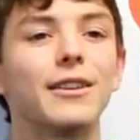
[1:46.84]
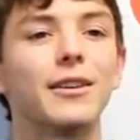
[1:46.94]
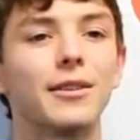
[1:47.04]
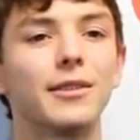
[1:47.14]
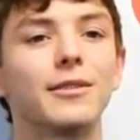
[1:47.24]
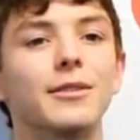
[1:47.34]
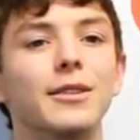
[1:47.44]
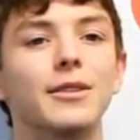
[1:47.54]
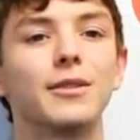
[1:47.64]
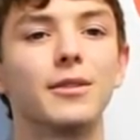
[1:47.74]

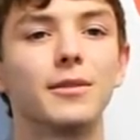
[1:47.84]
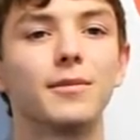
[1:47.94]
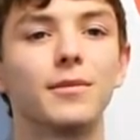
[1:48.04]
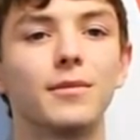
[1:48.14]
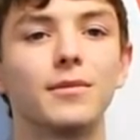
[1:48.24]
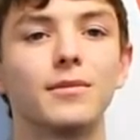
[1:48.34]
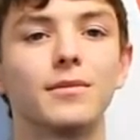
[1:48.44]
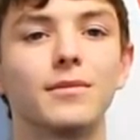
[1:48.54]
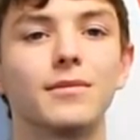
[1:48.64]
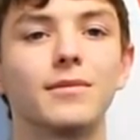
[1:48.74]

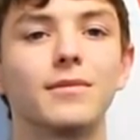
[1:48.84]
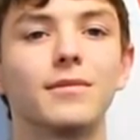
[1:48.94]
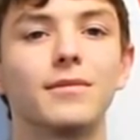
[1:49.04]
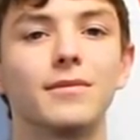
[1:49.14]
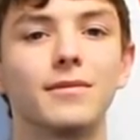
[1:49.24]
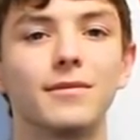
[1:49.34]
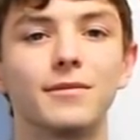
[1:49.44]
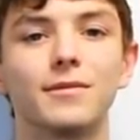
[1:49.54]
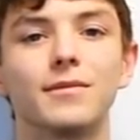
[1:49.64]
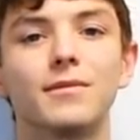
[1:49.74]

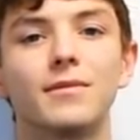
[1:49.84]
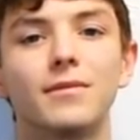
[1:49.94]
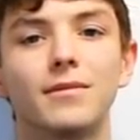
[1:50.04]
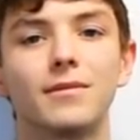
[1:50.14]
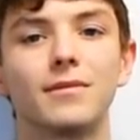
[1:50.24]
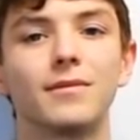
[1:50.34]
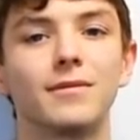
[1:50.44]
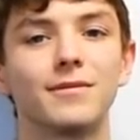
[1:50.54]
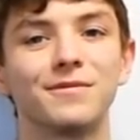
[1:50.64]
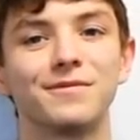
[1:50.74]

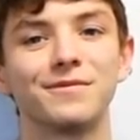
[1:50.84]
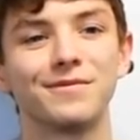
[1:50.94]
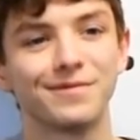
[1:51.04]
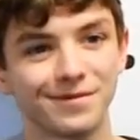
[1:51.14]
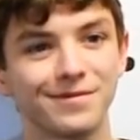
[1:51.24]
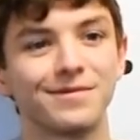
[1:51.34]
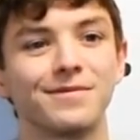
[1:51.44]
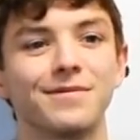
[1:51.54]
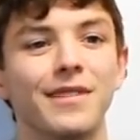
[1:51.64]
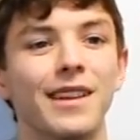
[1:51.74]
This person isn't speaking.